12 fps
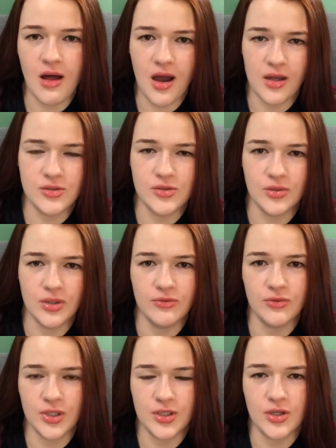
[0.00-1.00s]
I do
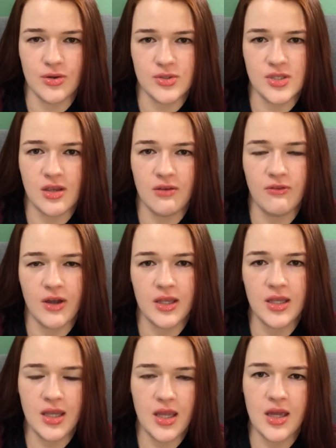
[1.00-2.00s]
avoid those if I
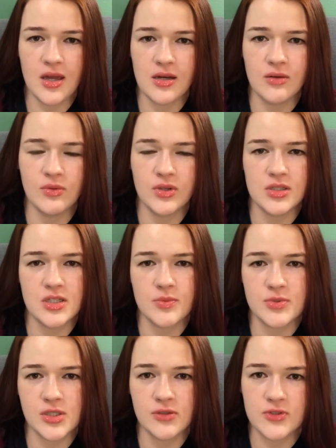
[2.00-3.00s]
can, with the
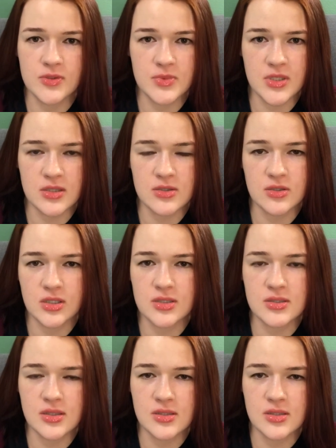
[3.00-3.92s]
exception of some sunscreens.